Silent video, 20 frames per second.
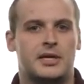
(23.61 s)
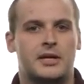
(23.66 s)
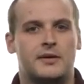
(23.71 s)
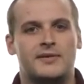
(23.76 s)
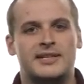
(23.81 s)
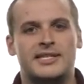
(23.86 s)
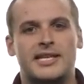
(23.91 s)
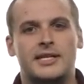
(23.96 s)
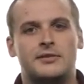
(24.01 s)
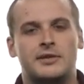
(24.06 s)

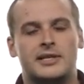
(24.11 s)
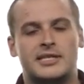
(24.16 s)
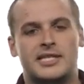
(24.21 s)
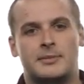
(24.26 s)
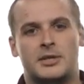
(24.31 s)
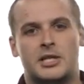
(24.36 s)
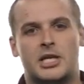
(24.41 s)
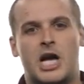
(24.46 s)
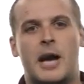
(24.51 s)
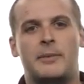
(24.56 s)
Let's take a look at some
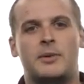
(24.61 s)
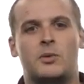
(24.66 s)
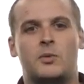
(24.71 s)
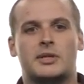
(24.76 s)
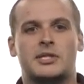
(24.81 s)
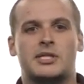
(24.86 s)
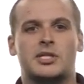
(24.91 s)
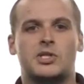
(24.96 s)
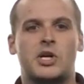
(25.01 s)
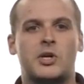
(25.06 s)
of the common
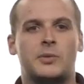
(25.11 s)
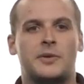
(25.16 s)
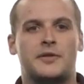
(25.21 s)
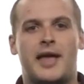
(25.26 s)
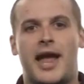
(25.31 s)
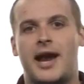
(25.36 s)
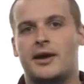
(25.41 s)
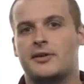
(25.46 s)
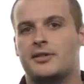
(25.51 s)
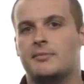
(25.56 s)
ones, starting with
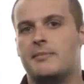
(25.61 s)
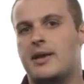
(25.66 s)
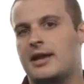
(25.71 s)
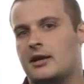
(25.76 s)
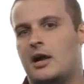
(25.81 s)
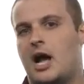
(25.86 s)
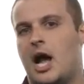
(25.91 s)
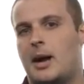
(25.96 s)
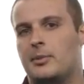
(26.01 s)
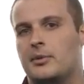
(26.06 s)

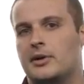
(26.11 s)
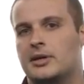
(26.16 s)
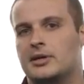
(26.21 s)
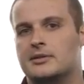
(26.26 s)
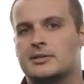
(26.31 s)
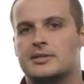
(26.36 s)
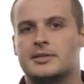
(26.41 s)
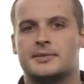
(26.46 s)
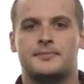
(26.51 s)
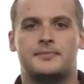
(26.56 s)
arithmetic
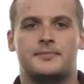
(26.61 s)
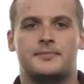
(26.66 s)
operators.